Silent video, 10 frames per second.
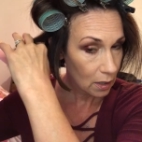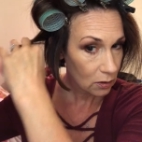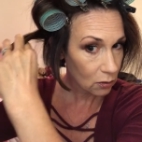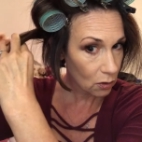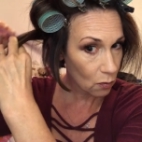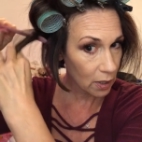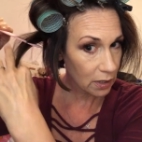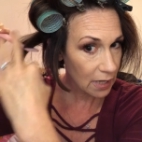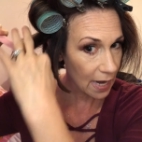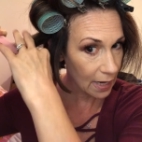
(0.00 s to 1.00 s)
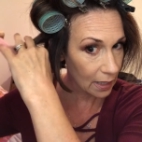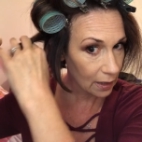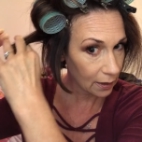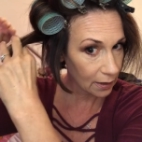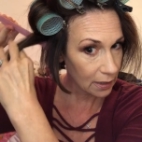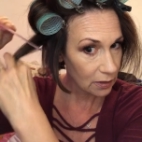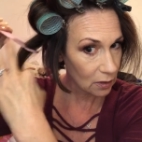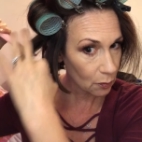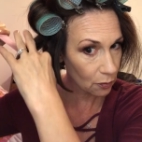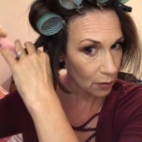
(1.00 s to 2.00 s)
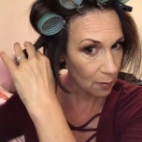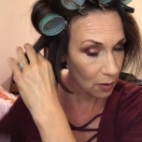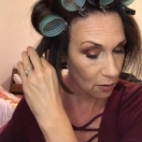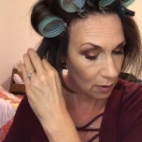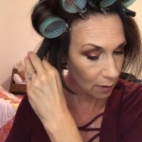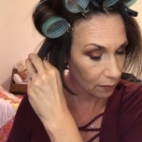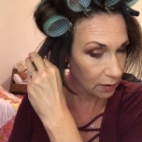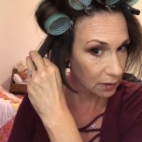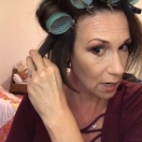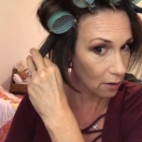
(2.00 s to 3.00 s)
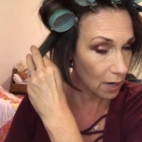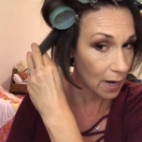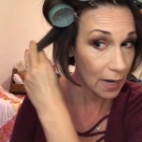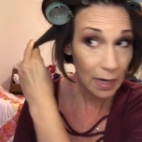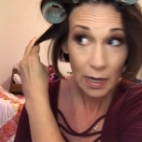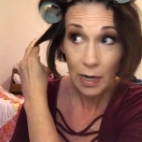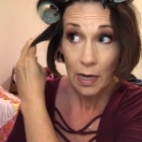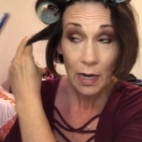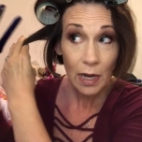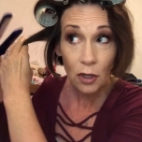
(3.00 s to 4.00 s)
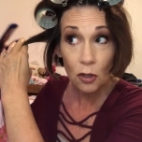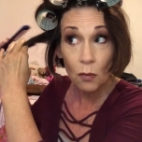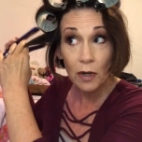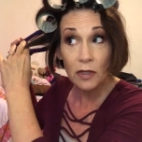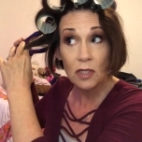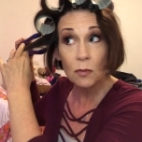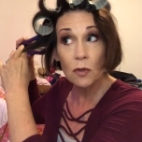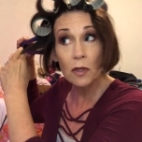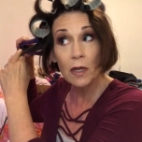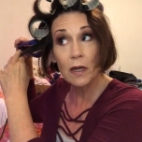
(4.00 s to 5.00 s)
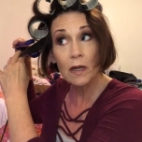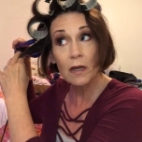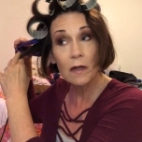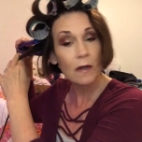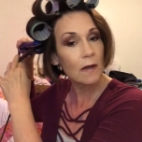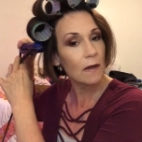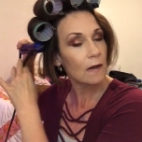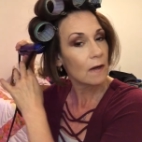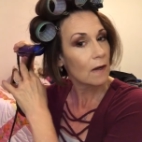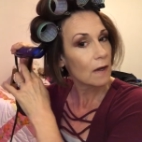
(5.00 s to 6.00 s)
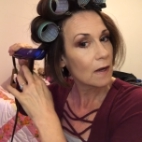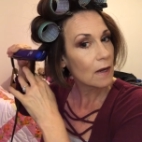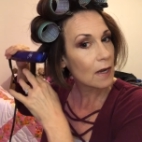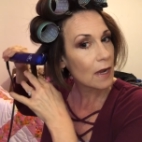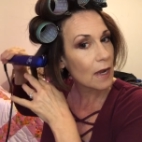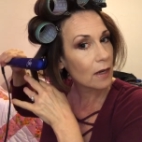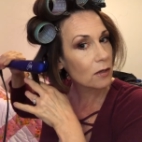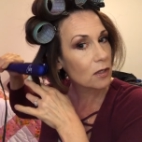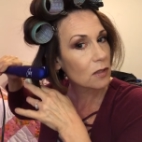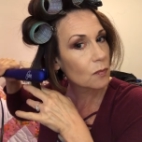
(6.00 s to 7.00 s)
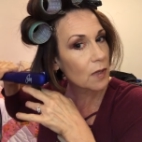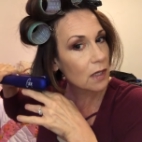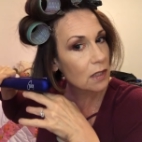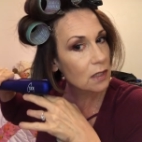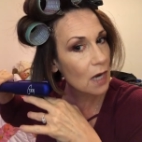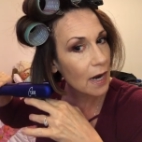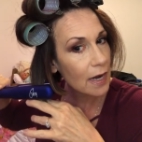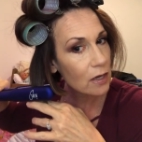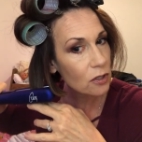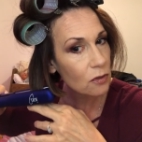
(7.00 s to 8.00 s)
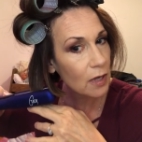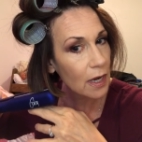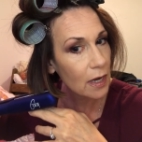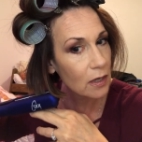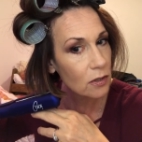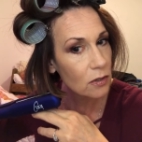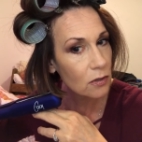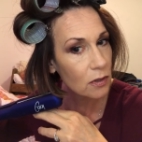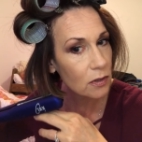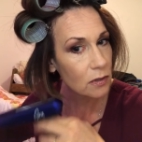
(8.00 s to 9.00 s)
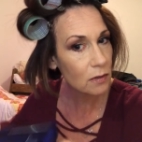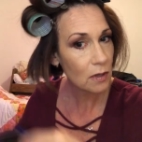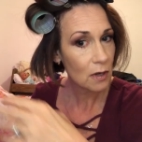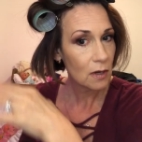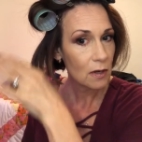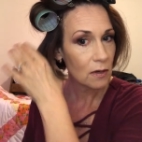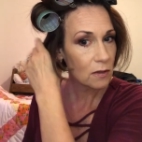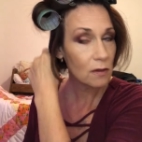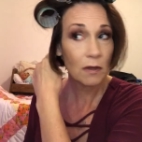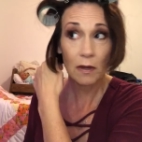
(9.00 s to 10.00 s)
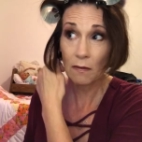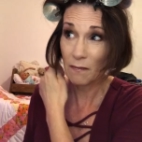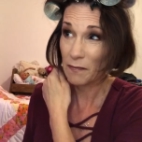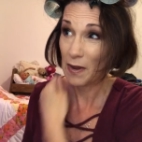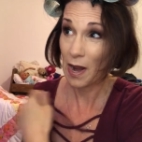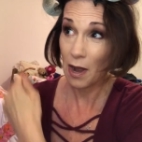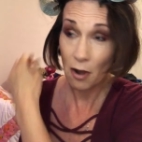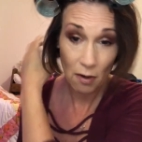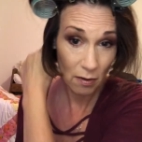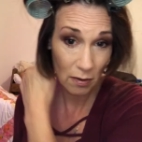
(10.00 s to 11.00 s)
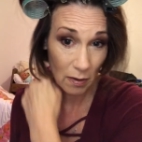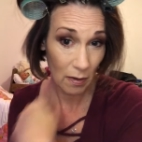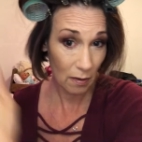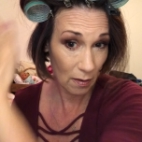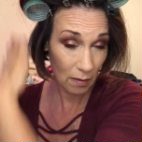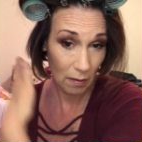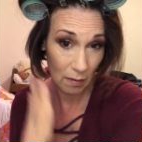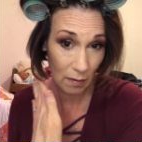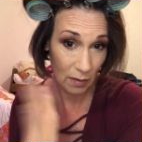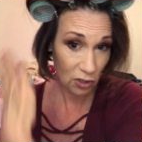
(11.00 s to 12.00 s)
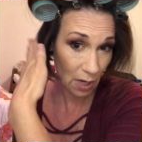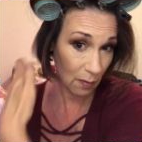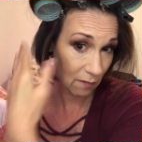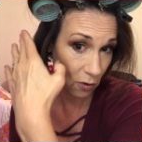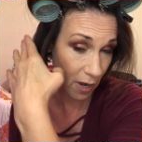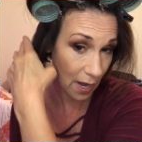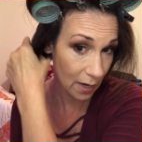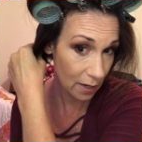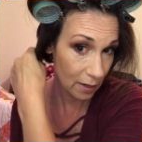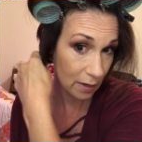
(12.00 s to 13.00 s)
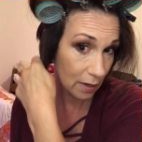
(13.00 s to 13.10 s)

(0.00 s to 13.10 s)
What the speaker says: So you want to take at least the perimeter of this haircut, and you want to smooth it and just be as tight as you can to the hair, the shape of your head,